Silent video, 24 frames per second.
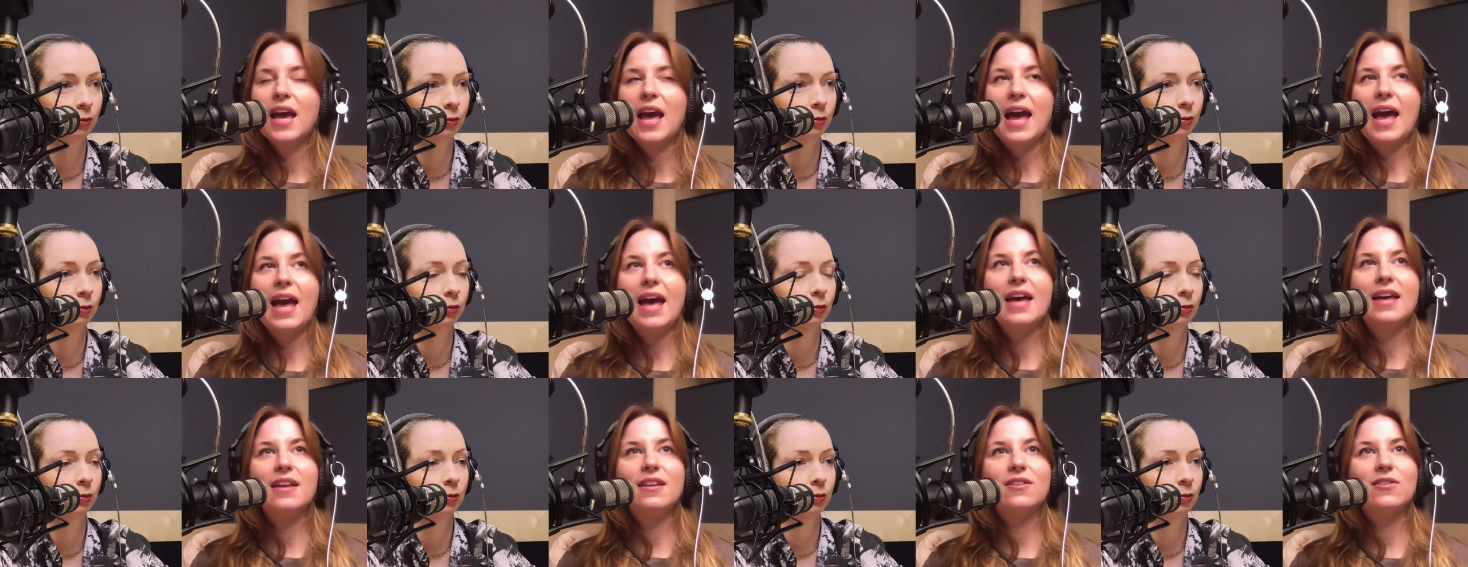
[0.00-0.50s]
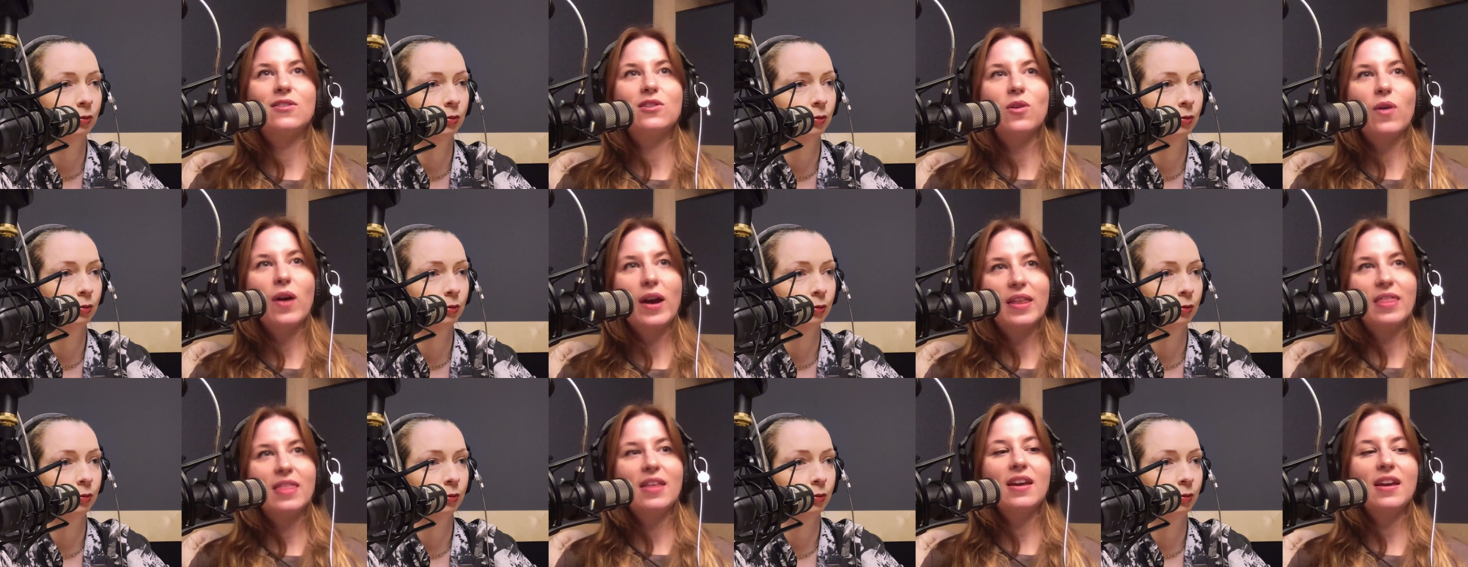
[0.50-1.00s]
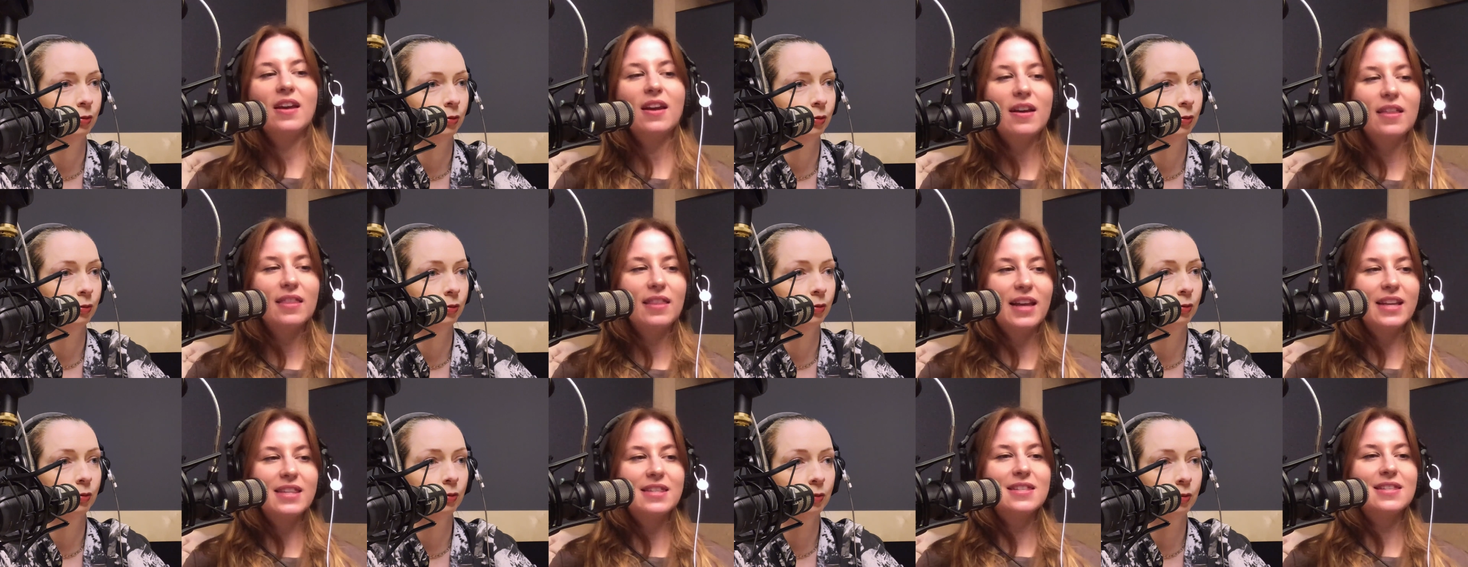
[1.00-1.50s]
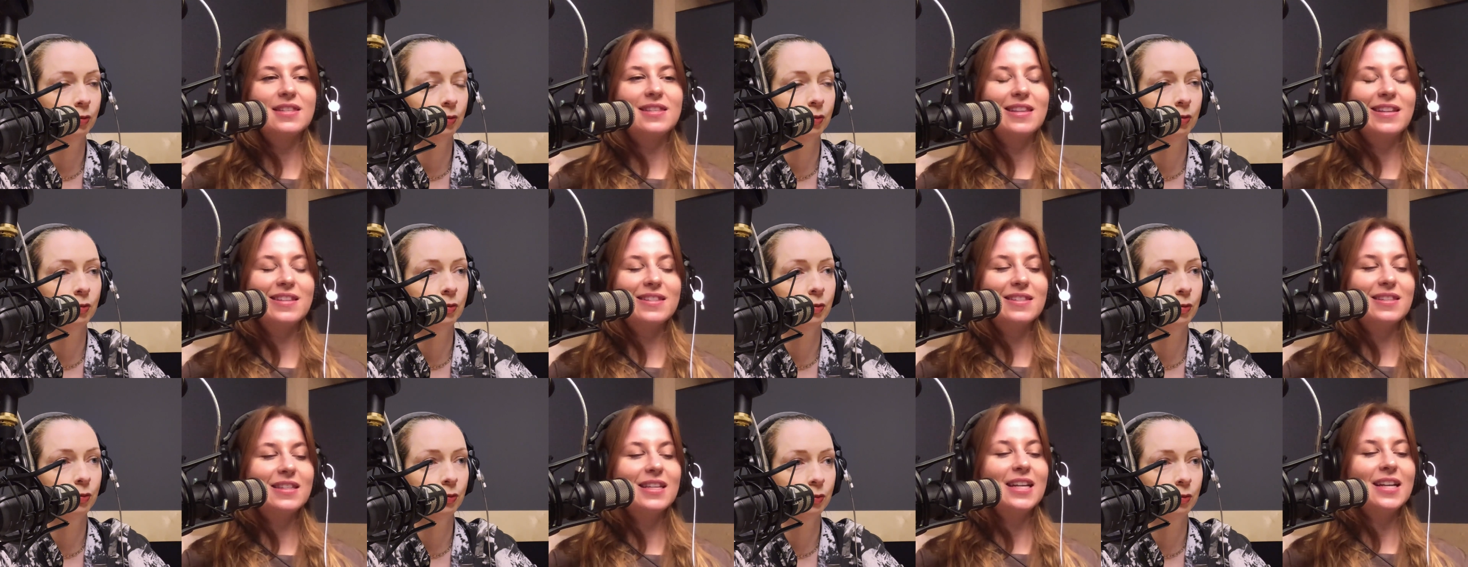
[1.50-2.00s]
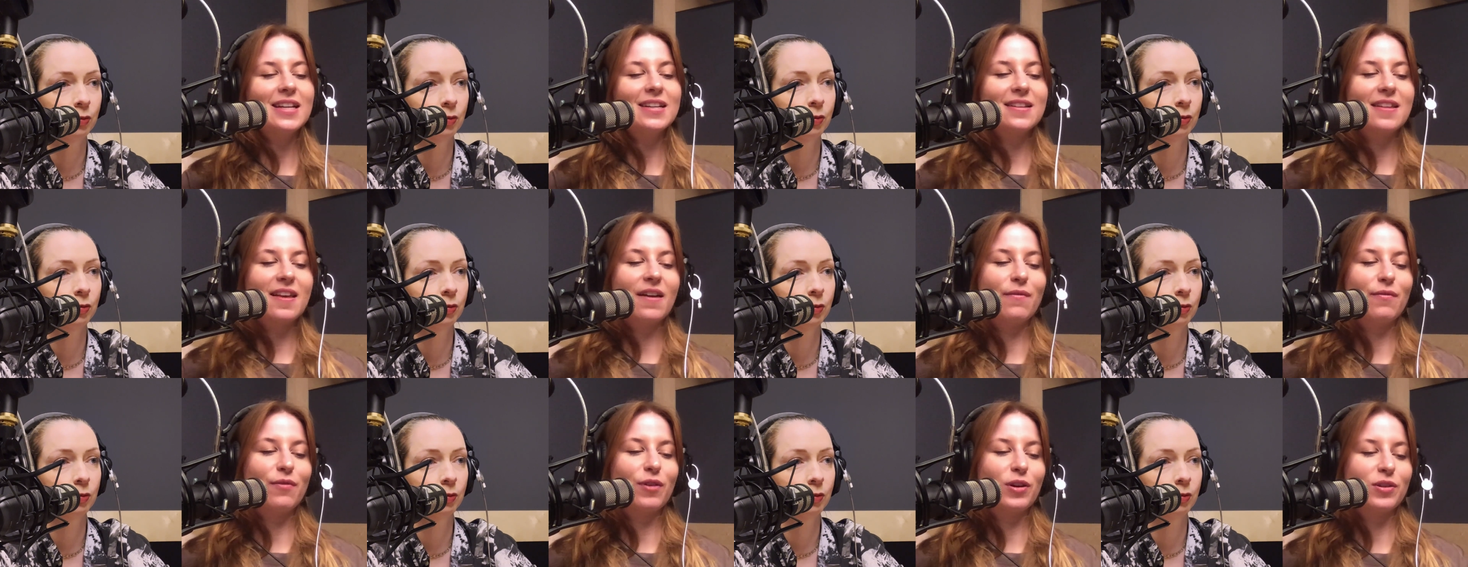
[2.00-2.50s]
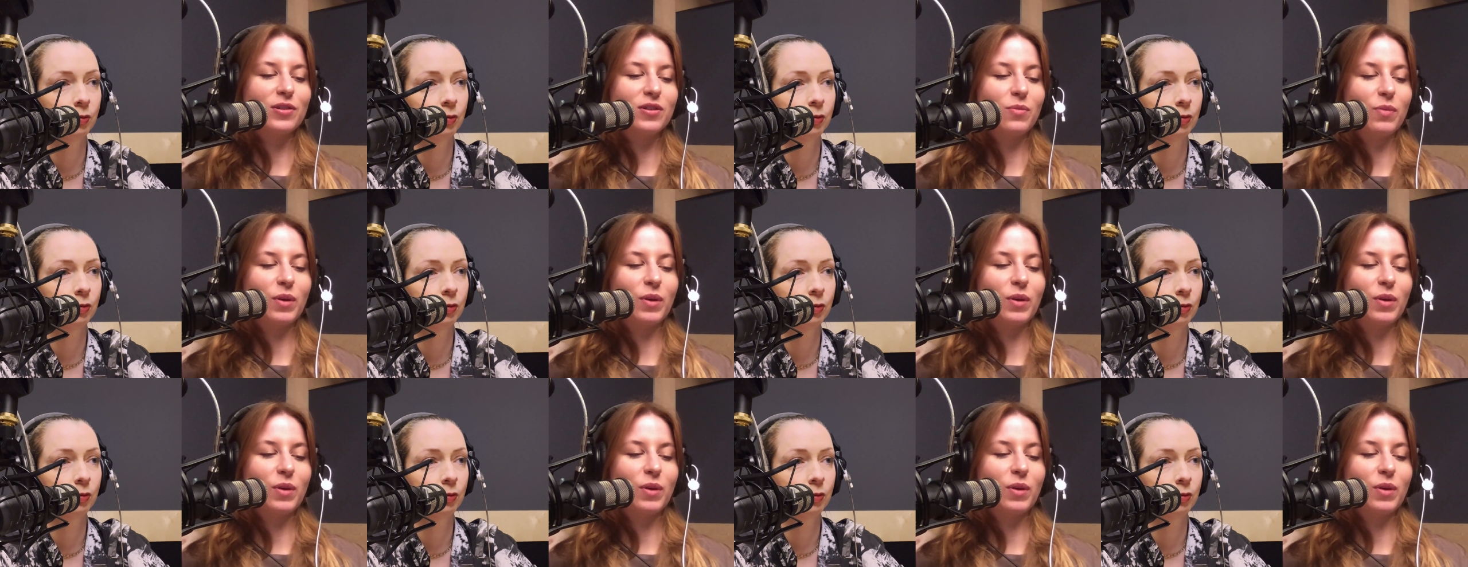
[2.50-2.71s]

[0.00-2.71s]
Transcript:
Speaker 1: And so I think let's lean into that first,